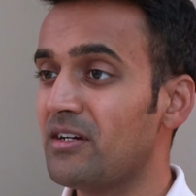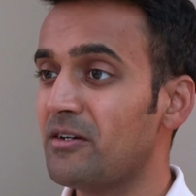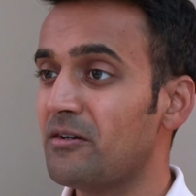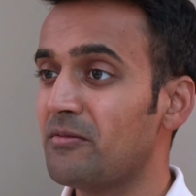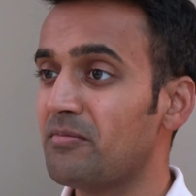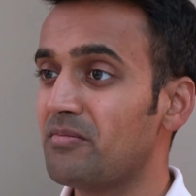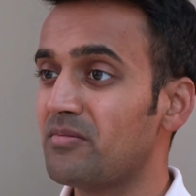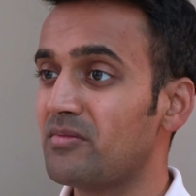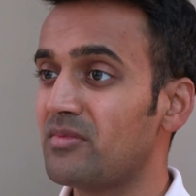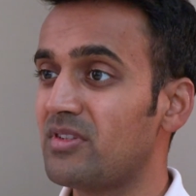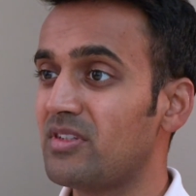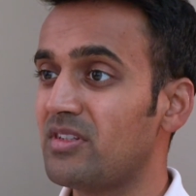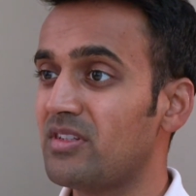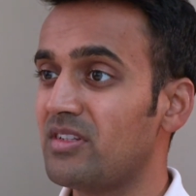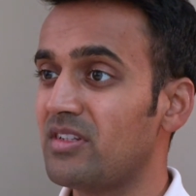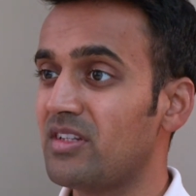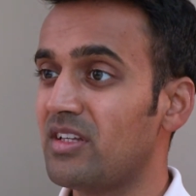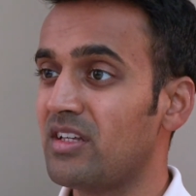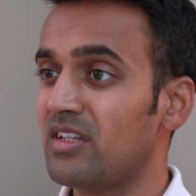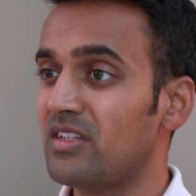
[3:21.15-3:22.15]

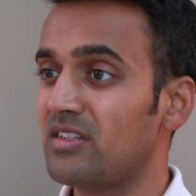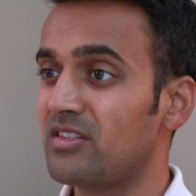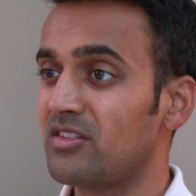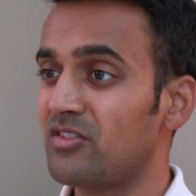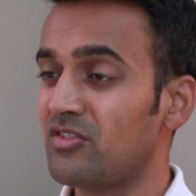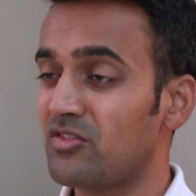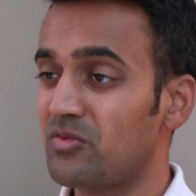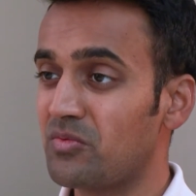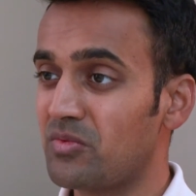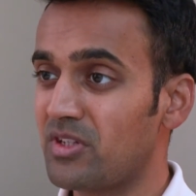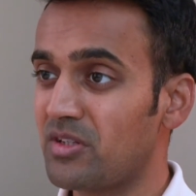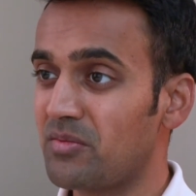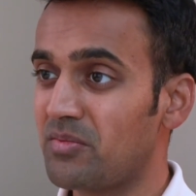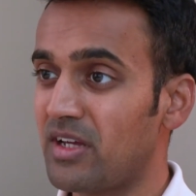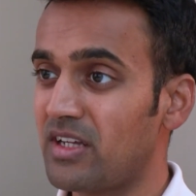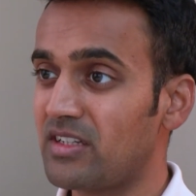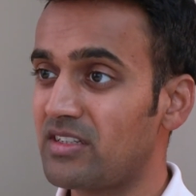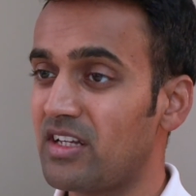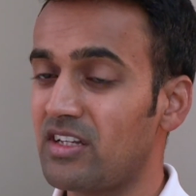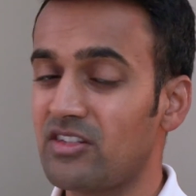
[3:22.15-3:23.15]
and you should
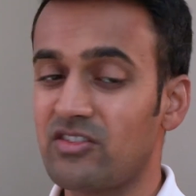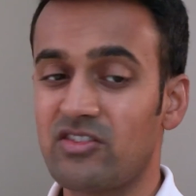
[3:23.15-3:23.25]
really pay